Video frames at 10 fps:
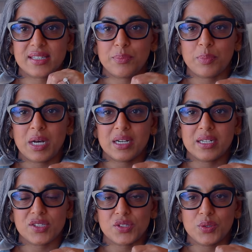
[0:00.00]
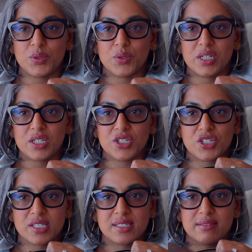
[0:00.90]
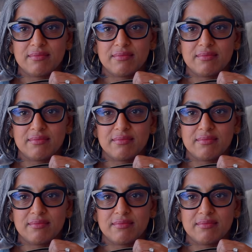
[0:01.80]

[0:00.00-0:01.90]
slip pocket, so you could just